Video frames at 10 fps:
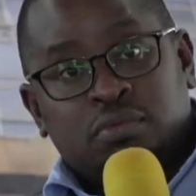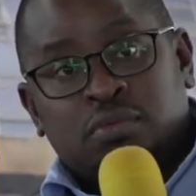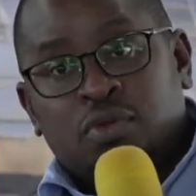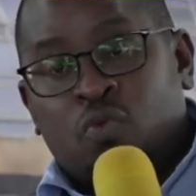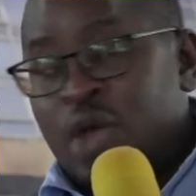
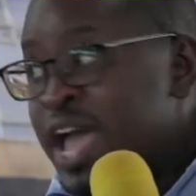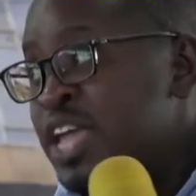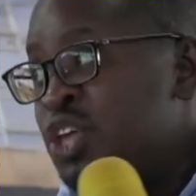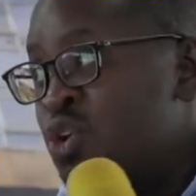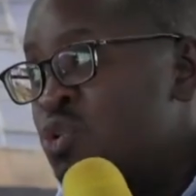where
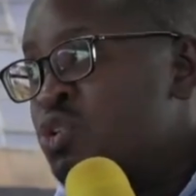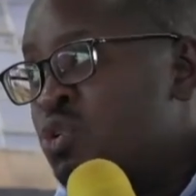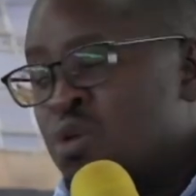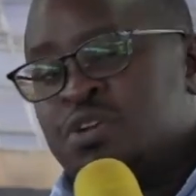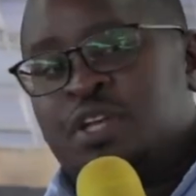you do
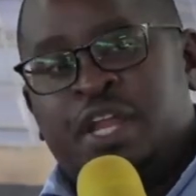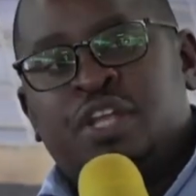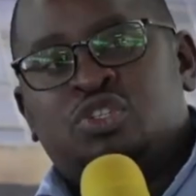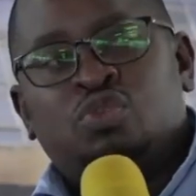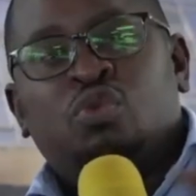not
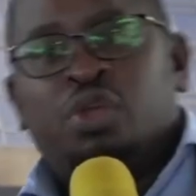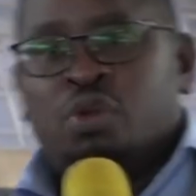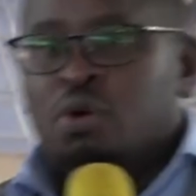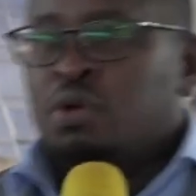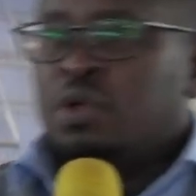need to, you know,